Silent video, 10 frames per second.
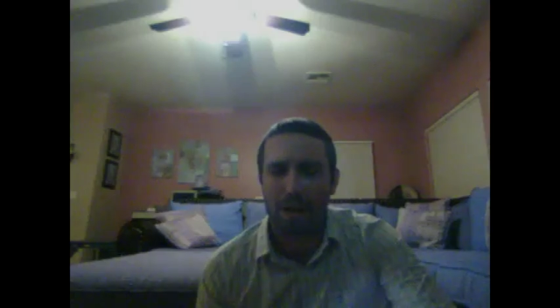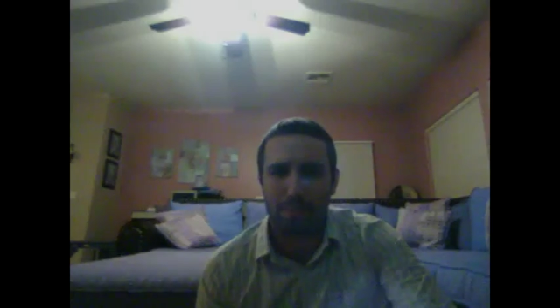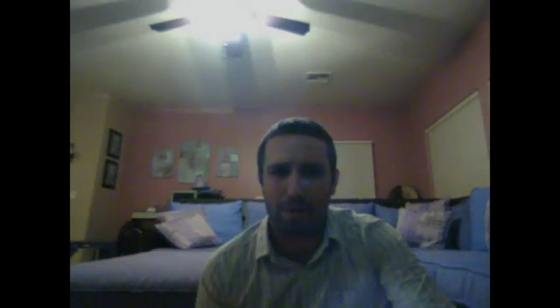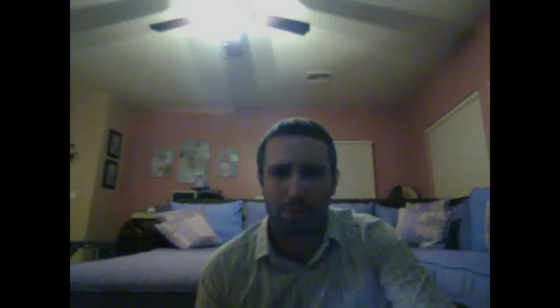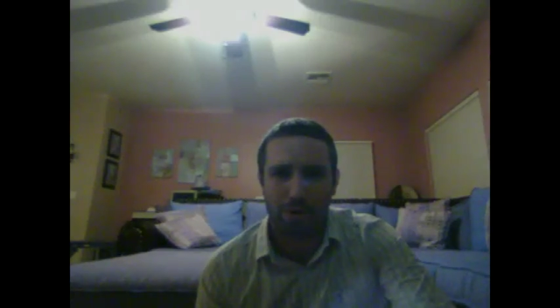
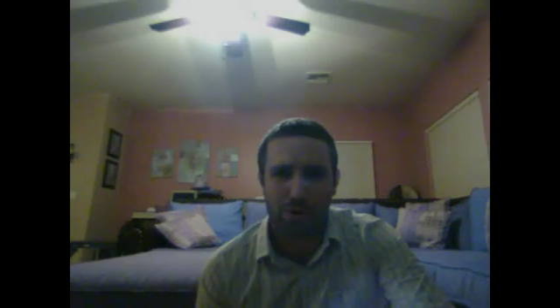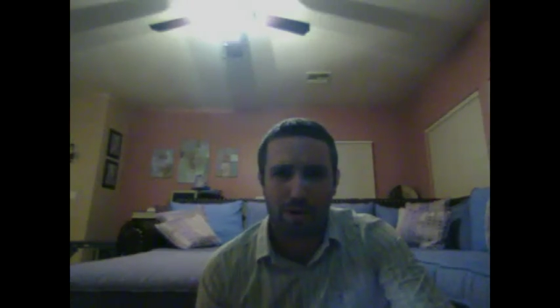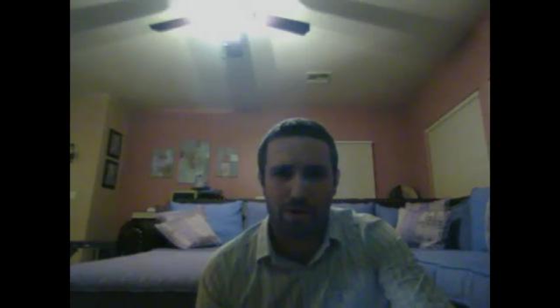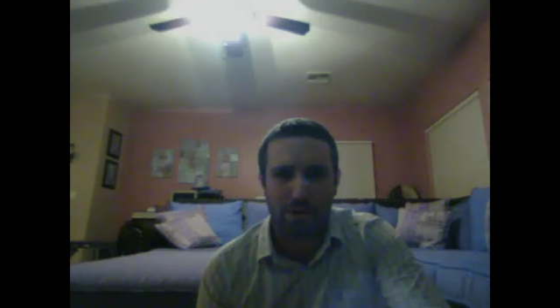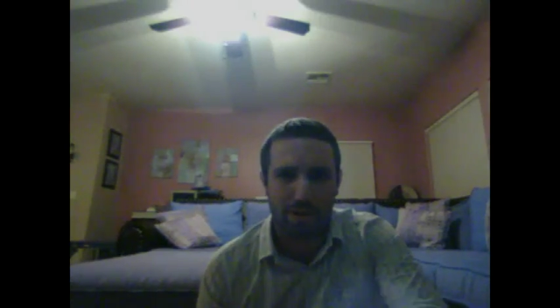map, and I'm going to
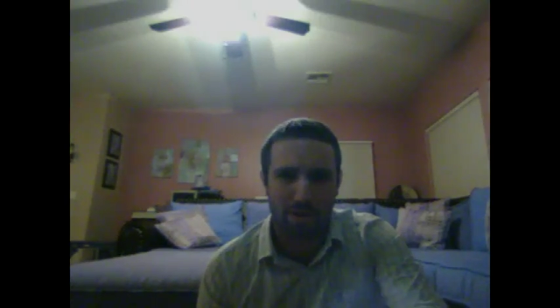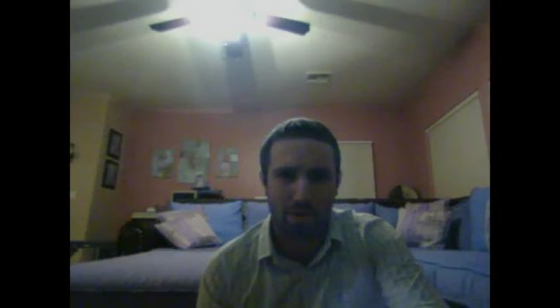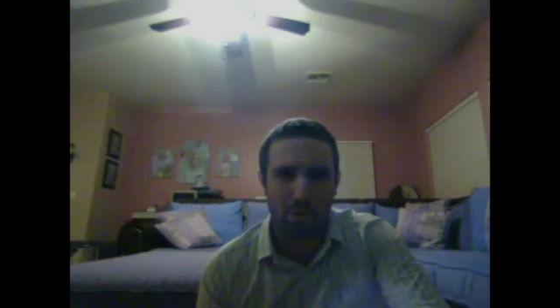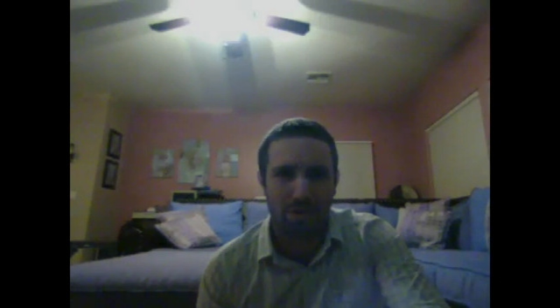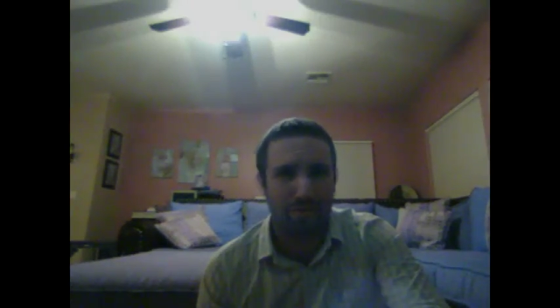try to turn it
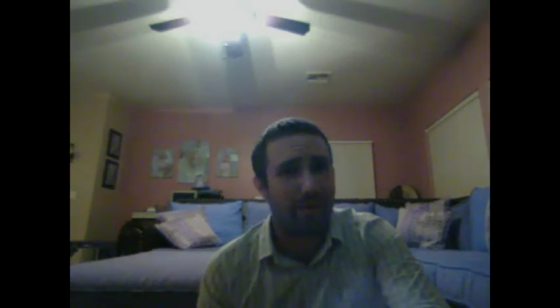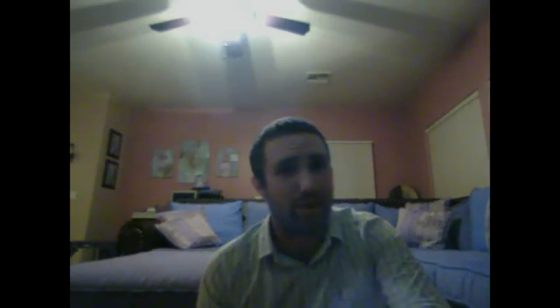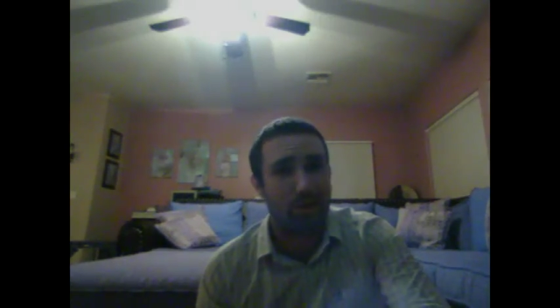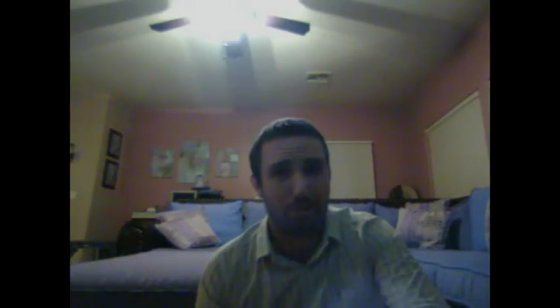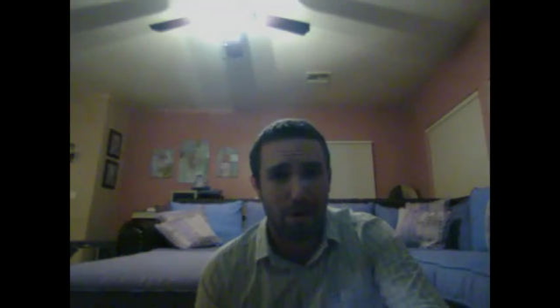into an
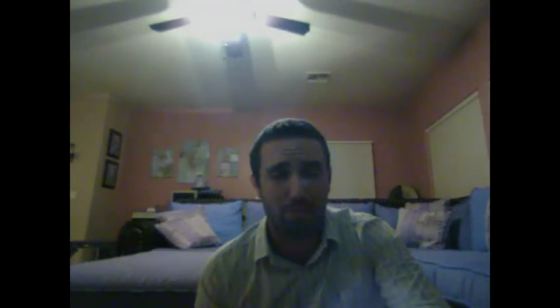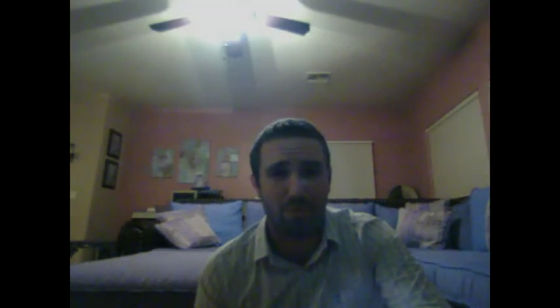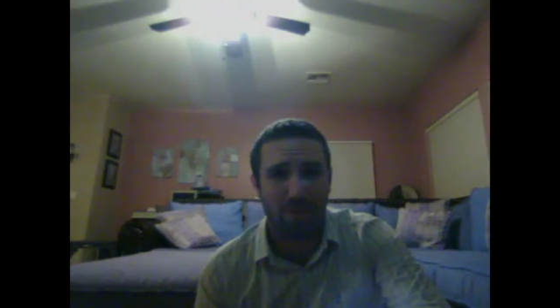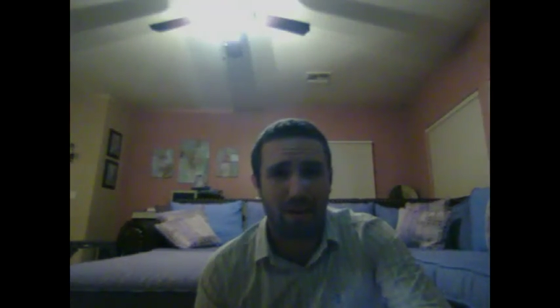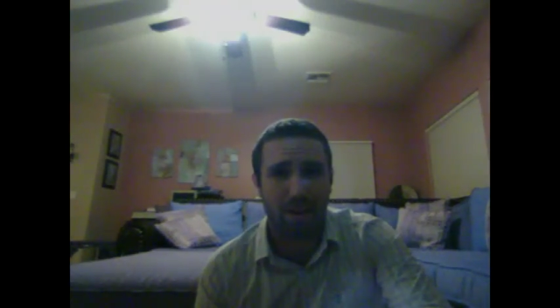infection map
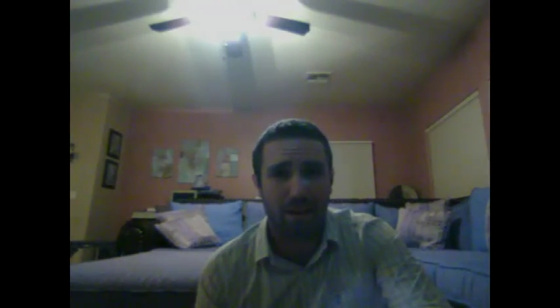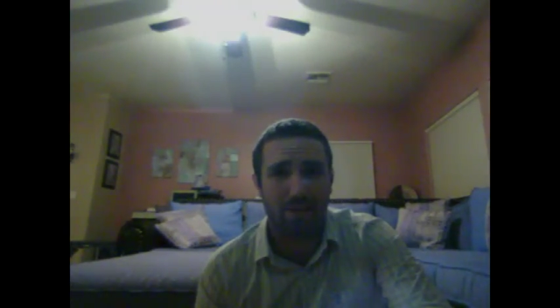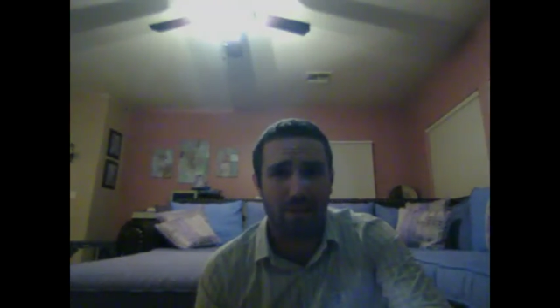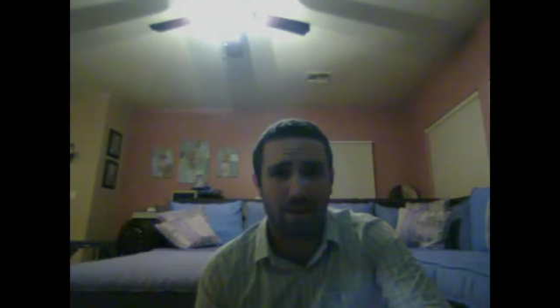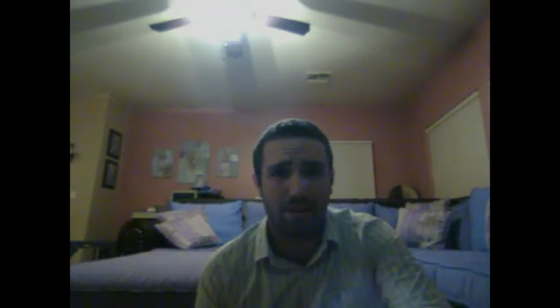if I
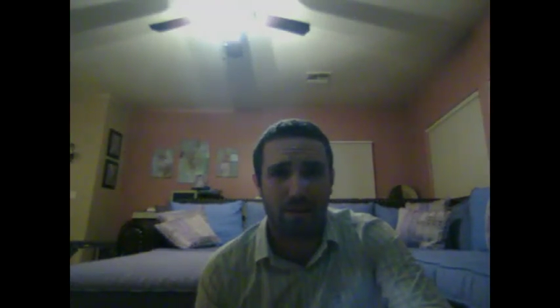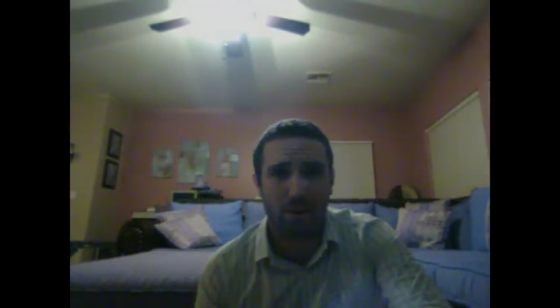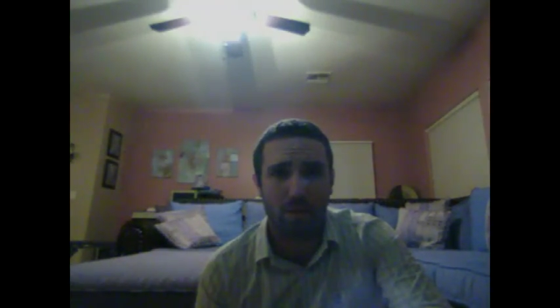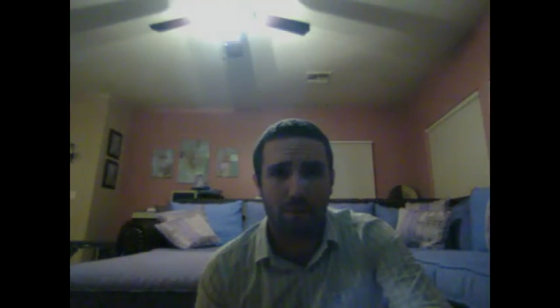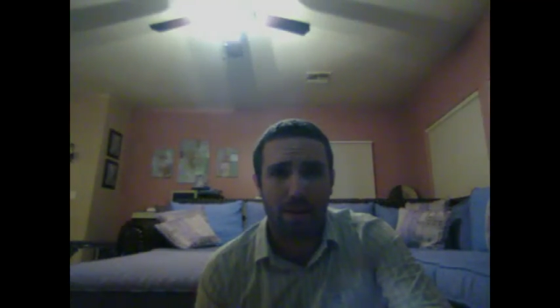can tonight,
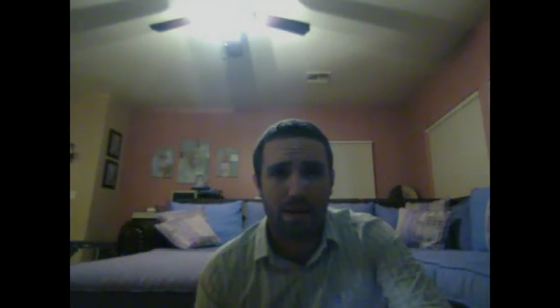so...